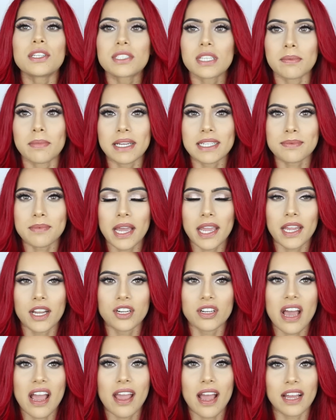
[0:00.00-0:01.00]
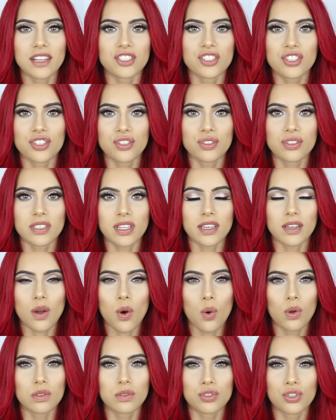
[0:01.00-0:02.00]
to mix my hair dye, I just use an
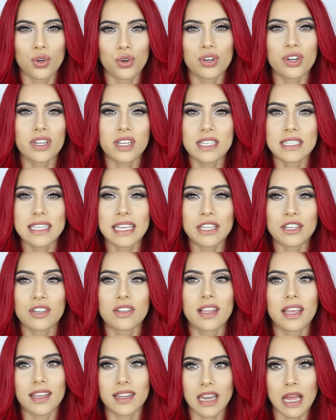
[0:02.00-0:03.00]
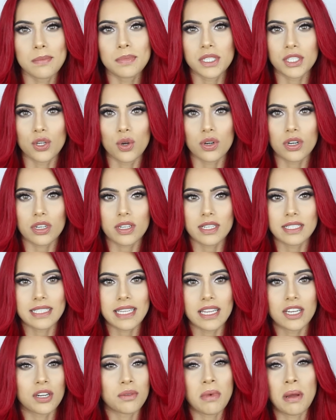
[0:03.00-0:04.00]
old yogurt container, like an empty yogurt
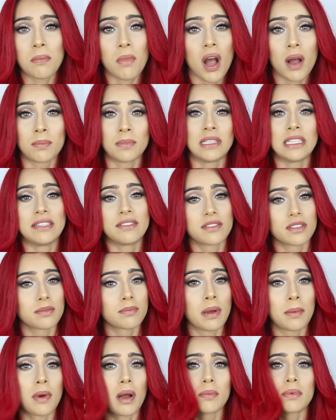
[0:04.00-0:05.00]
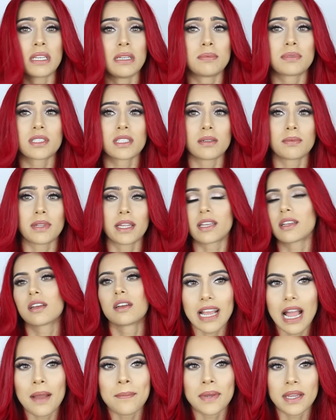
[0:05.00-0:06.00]
container. My mom keeps them.
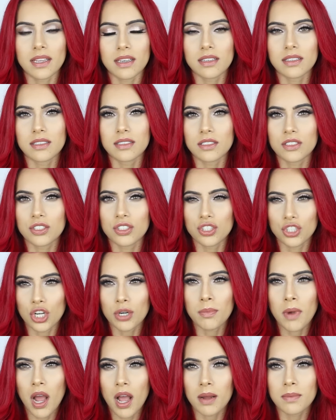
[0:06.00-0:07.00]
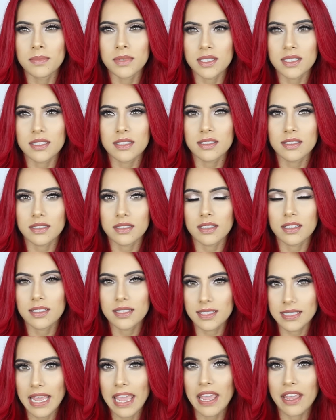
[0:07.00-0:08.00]
Like, I mean, your moms
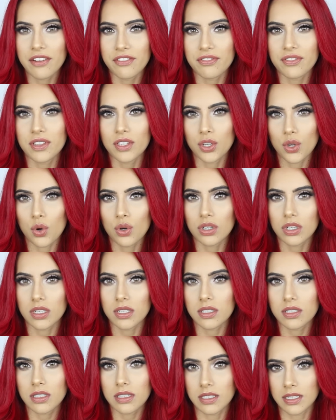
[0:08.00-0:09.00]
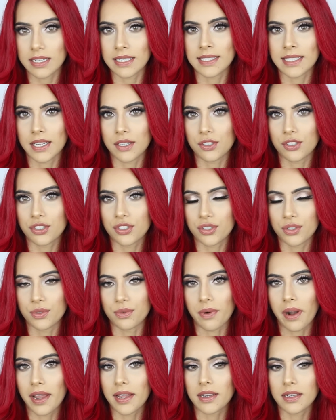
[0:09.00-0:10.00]
save the yogurt containers too,
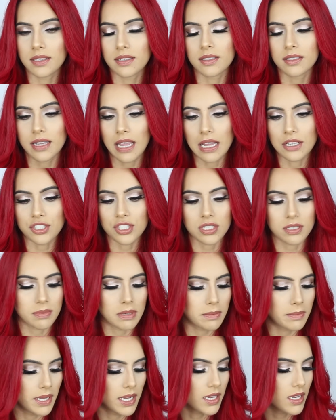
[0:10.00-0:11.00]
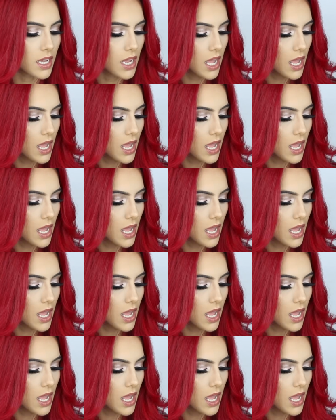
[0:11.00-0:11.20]
right? Can't just be me.